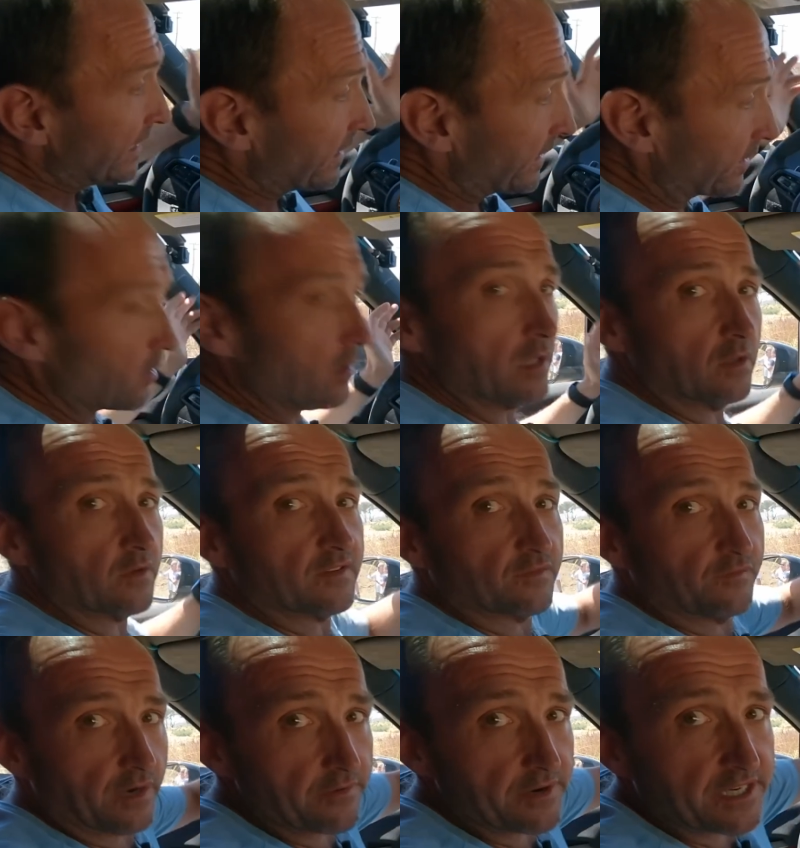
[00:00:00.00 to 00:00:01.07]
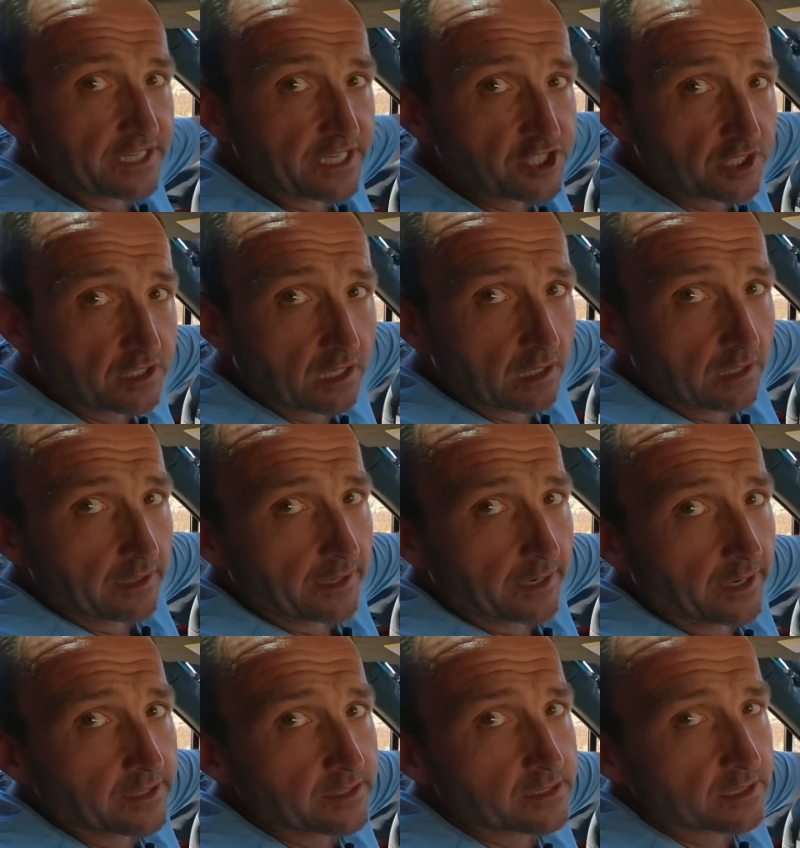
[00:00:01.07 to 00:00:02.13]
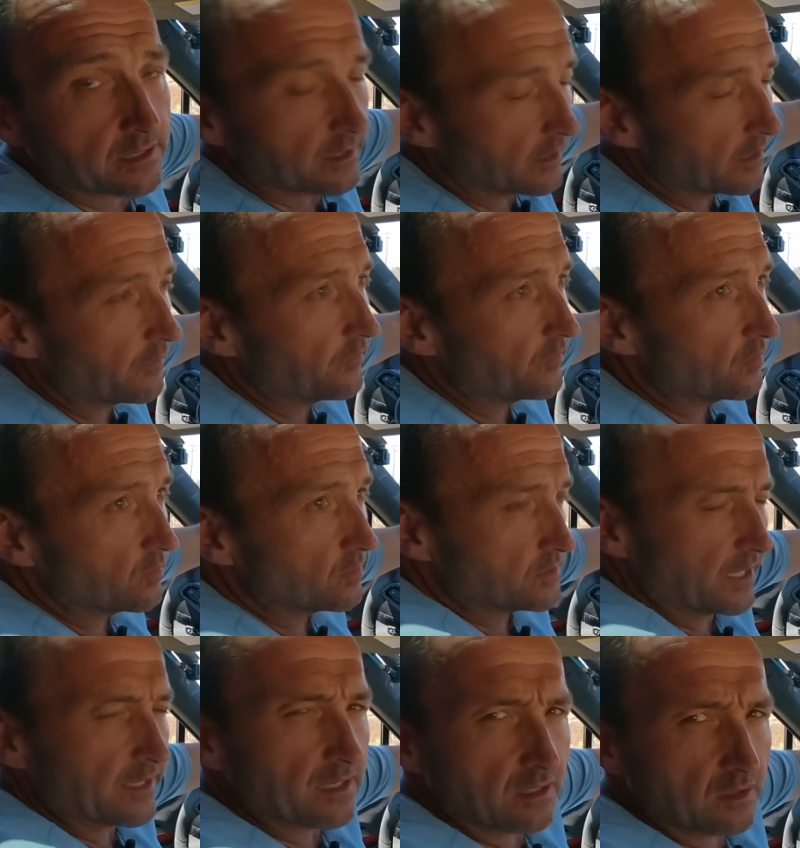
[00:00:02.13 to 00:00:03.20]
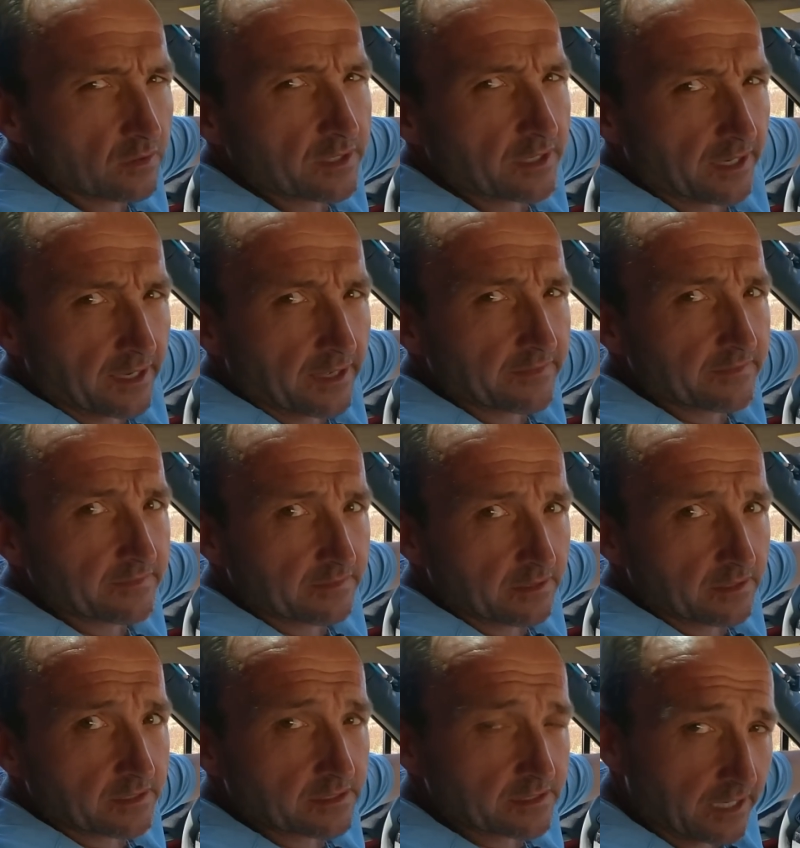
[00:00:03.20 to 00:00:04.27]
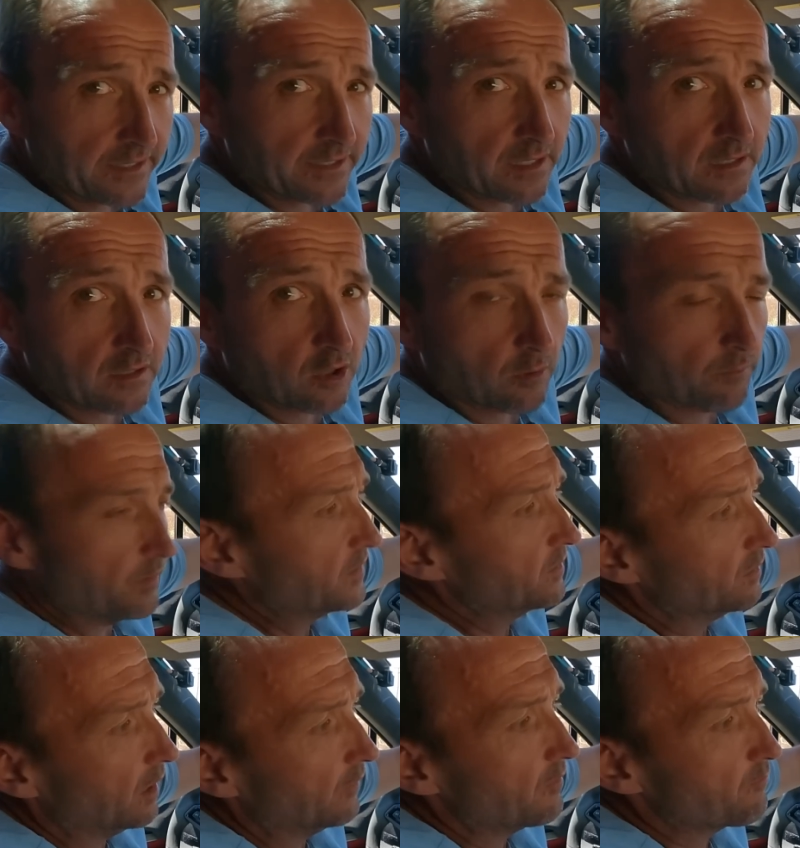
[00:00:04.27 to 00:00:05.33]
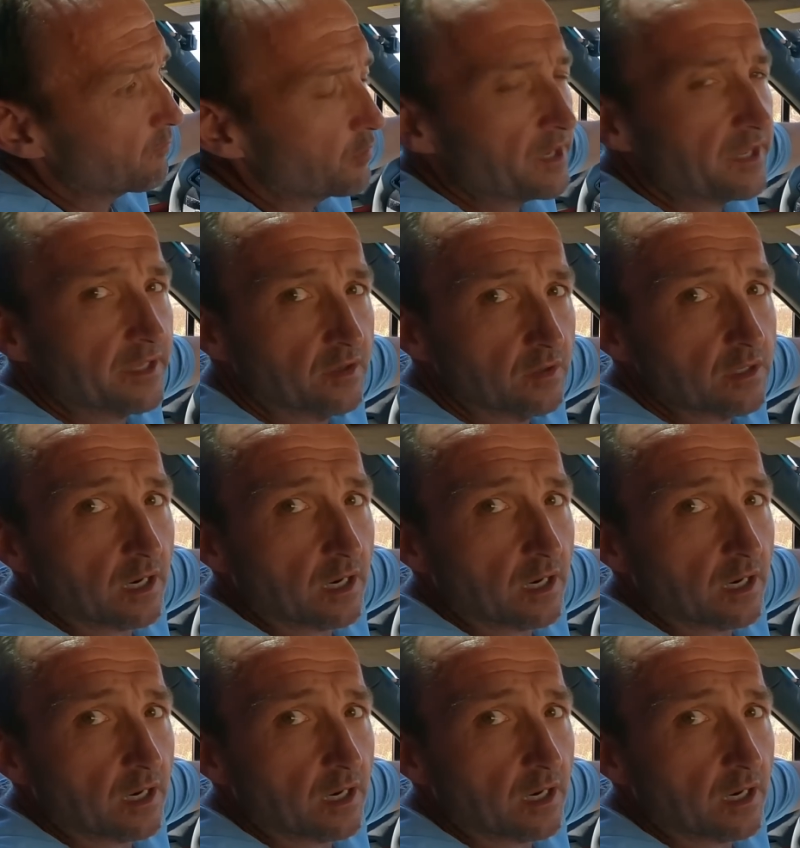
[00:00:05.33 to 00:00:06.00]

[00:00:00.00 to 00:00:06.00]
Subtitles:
It all looks very digital, and if you take a look at the Taycan cockpit, you have a pretty good